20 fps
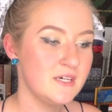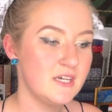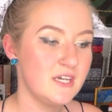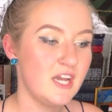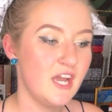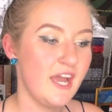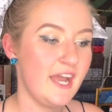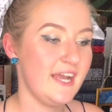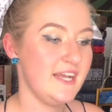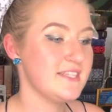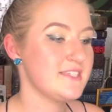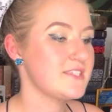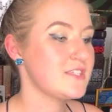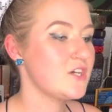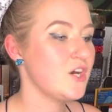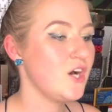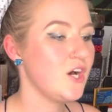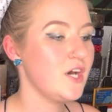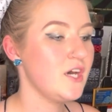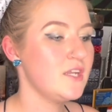It's
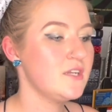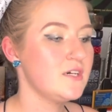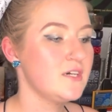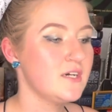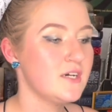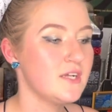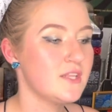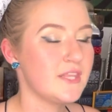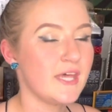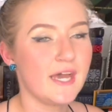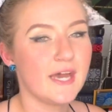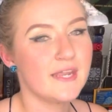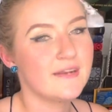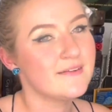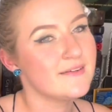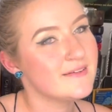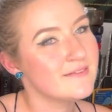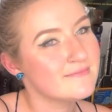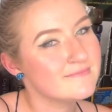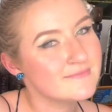got that
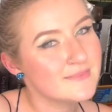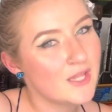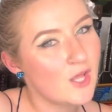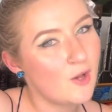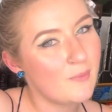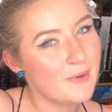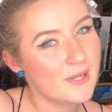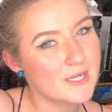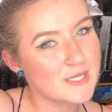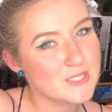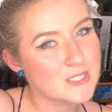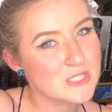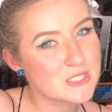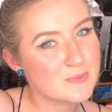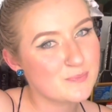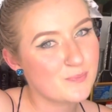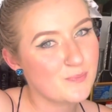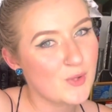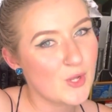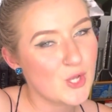
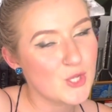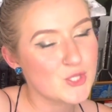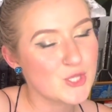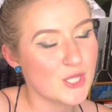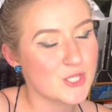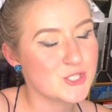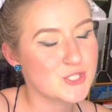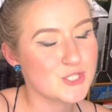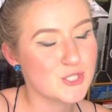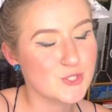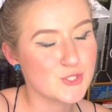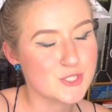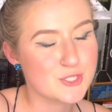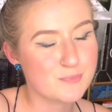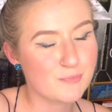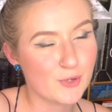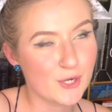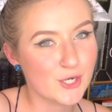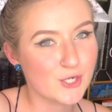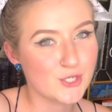little
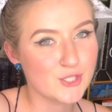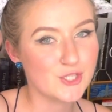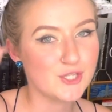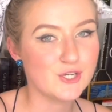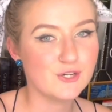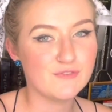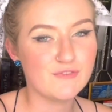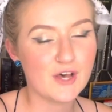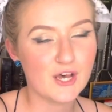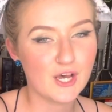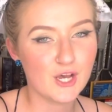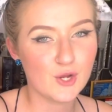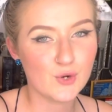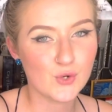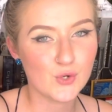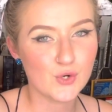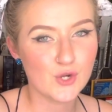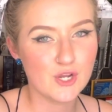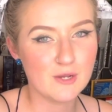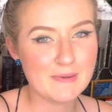sprinkle of
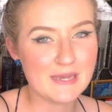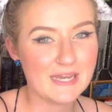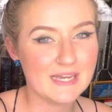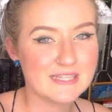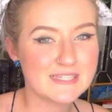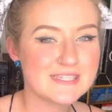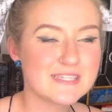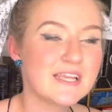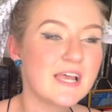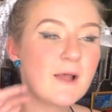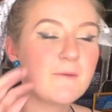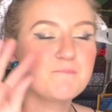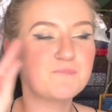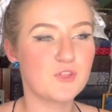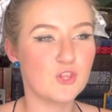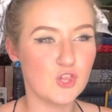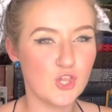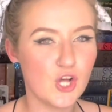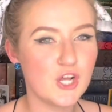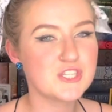romance,
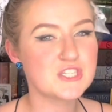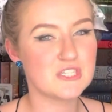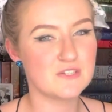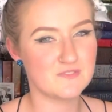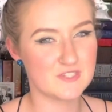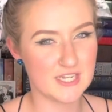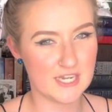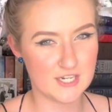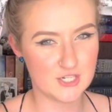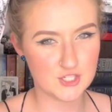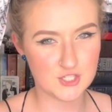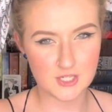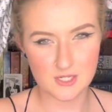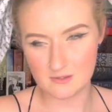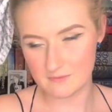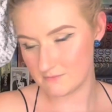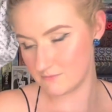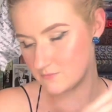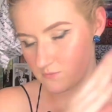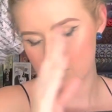lots of
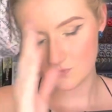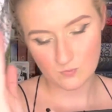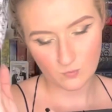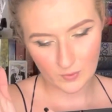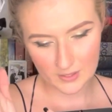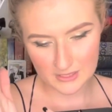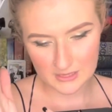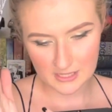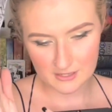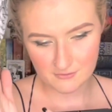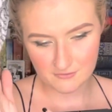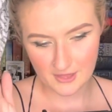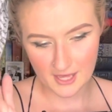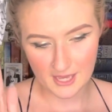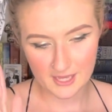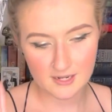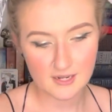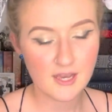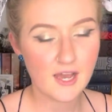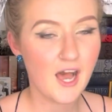tension. We love
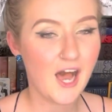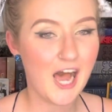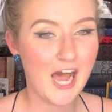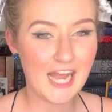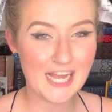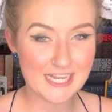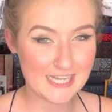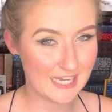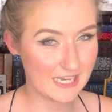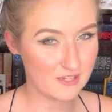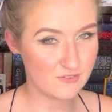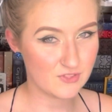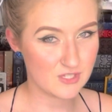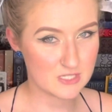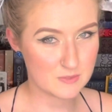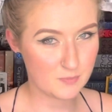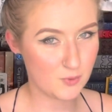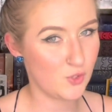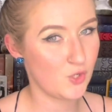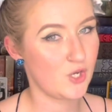that. I gave this
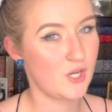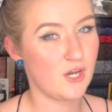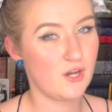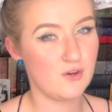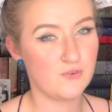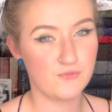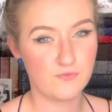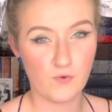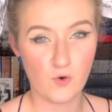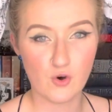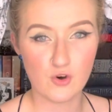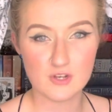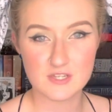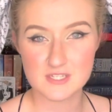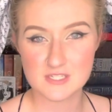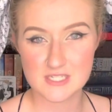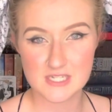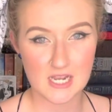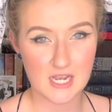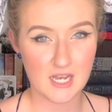book a
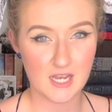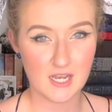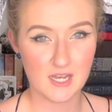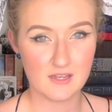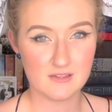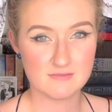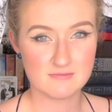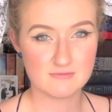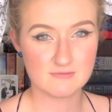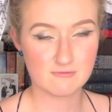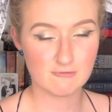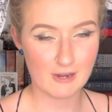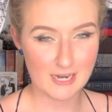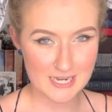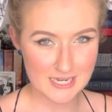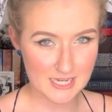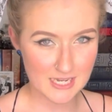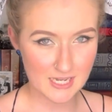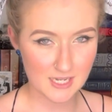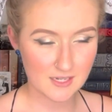4-star
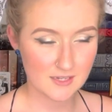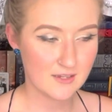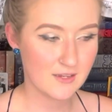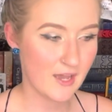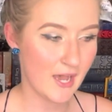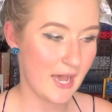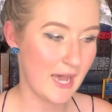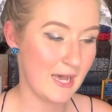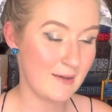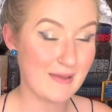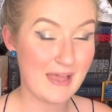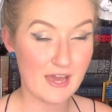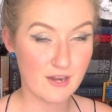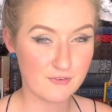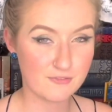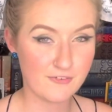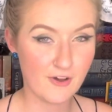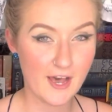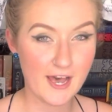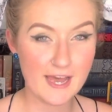rating out of
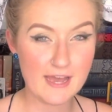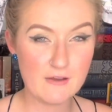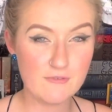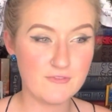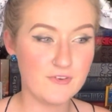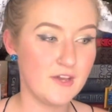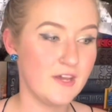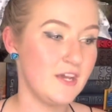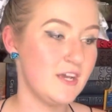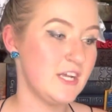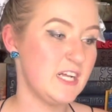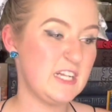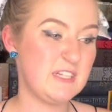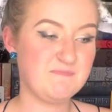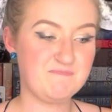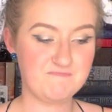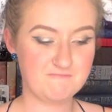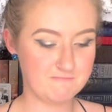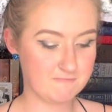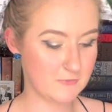5.
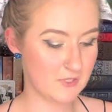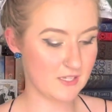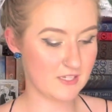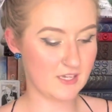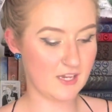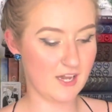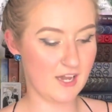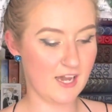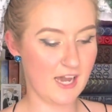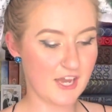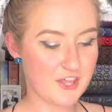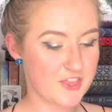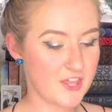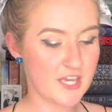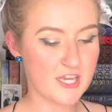I think